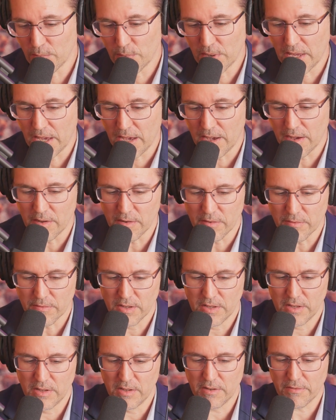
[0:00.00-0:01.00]
We have,
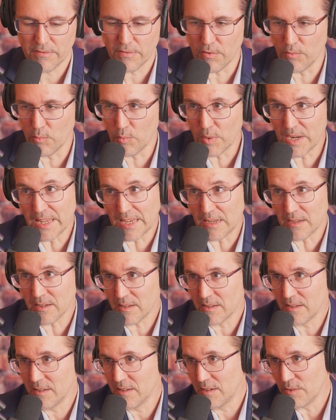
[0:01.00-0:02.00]
for
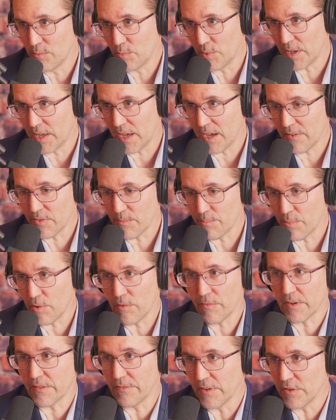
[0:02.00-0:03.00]
winning, we have the
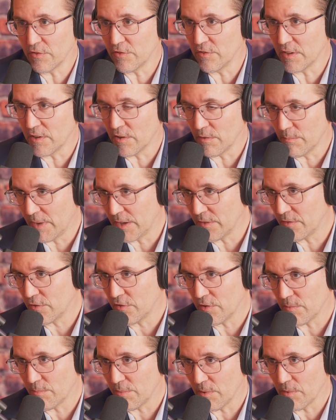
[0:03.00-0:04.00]
Perfect Vision Dinner
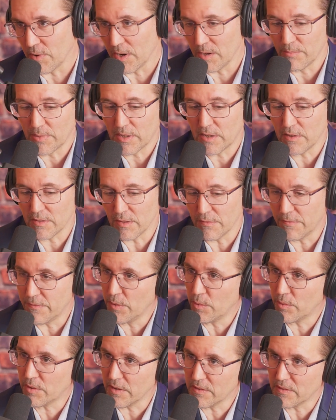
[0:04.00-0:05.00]
mentorship program because the
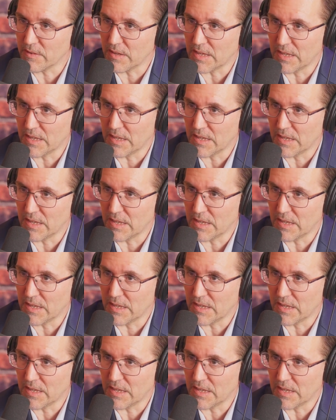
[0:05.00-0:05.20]
focus